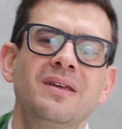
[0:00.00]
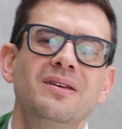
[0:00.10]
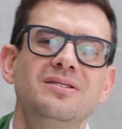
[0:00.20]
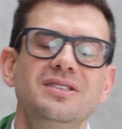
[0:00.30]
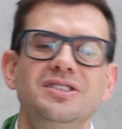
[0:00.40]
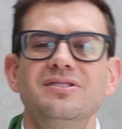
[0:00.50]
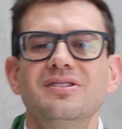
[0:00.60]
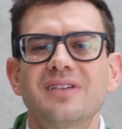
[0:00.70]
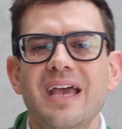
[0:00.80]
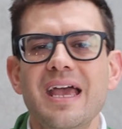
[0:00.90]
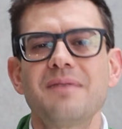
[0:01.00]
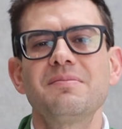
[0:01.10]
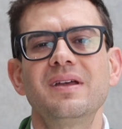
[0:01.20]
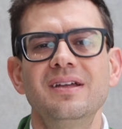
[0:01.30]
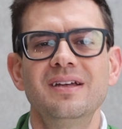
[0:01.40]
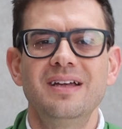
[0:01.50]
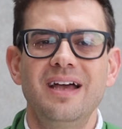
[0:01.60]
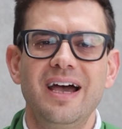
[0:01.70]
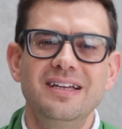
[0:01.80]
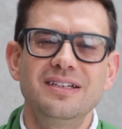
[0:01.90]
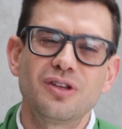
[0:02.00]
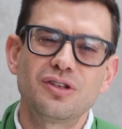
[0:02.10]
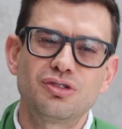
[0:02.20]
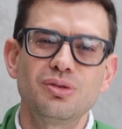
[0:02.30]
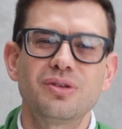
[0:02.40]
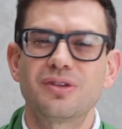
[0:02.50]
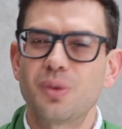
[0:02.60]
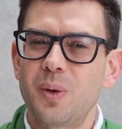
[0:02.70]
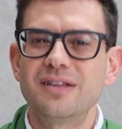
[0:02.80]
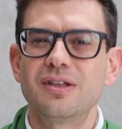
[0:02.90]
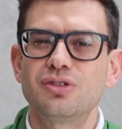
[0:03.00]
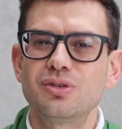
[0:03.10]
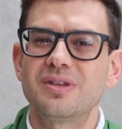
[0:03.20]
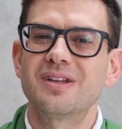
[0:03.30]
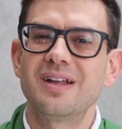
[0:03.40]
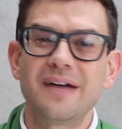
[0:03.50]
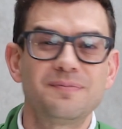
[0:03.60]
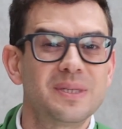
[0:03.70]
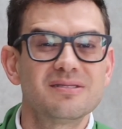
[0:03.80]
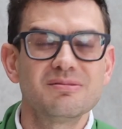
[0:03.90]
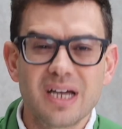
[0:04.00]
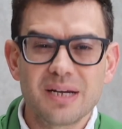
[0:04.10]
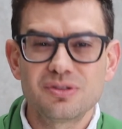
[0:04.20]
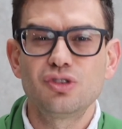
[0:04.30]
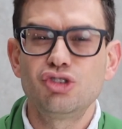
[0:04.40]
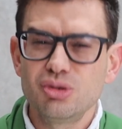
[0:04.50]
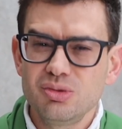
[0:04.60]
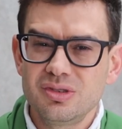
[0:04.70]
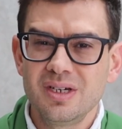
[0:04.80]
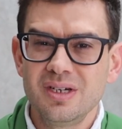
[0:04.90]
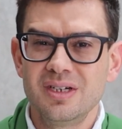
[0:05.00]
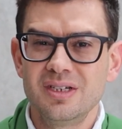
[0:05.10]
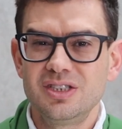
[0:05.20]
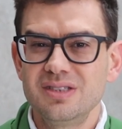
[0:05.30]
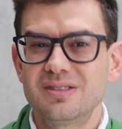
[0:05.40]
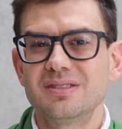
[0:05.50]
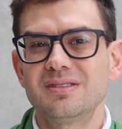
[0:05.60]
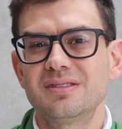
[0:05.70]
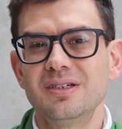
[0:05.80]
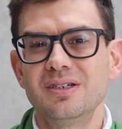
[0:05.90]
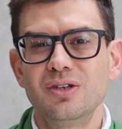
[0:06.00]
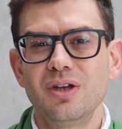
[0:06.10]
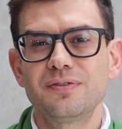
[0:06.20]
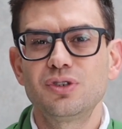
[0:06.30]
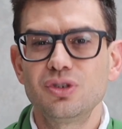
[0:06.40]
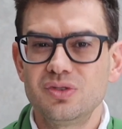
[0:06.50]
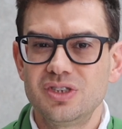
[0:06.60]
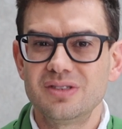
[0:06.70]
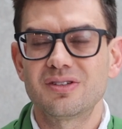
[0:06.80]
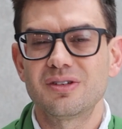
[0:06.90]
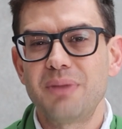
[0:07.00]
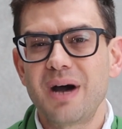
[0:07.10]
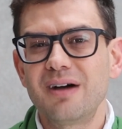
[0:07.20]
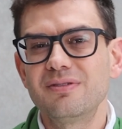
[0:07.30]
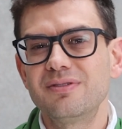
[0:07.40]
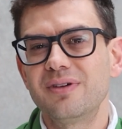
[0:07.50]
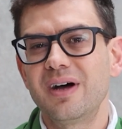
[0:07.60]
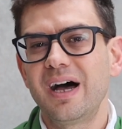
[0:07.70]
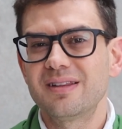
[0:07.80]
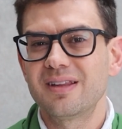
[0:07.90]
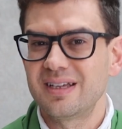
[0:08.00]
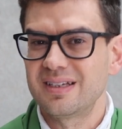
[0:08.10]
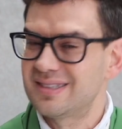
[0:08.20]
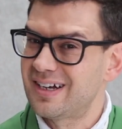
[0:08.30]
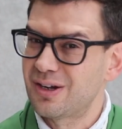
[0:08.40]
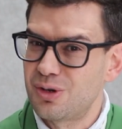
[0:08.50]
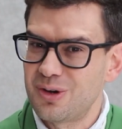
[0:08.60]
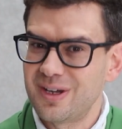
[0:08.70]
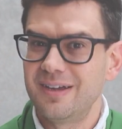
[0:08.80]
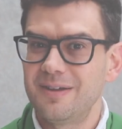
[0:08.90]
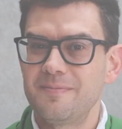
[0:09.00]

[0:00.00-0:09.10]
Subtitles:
You see, Jesus came, and he's the truth, the way, the truth, and the life. But sometimes to choose Jesus, you have to choose Jesus above other things that are good.